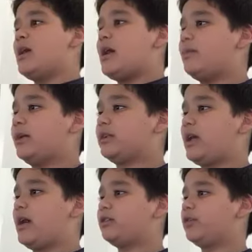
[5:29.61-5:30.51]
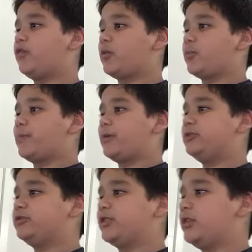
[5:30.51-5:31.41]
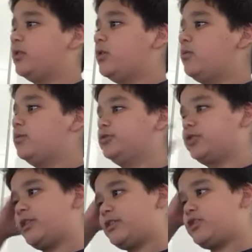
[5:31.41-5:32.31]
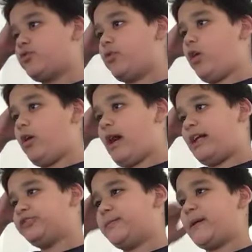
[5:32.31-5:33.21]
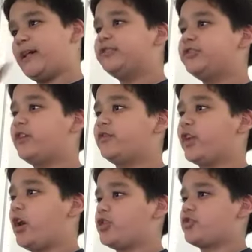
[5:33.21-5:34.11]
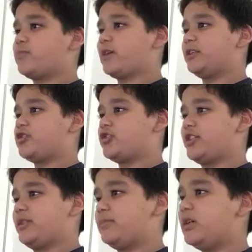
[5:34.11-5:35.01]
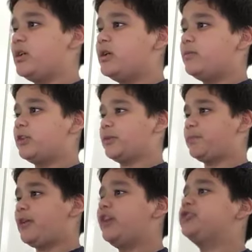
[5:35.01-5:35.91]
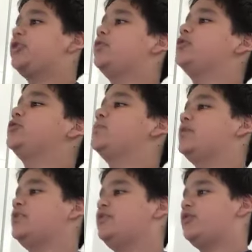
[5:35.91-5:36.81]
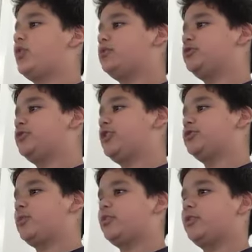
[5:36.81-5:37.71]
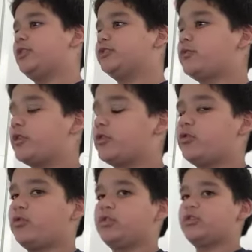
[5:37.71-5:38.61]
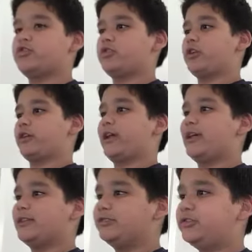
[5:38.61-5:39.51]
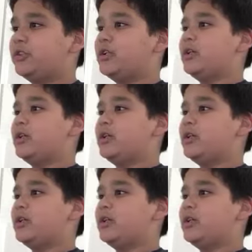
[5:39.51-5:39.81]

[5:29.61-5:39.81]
about how the former president was linked to all aspects of the hush money scheme, but the prosecutors believe Cohen's testimony is critical to their case.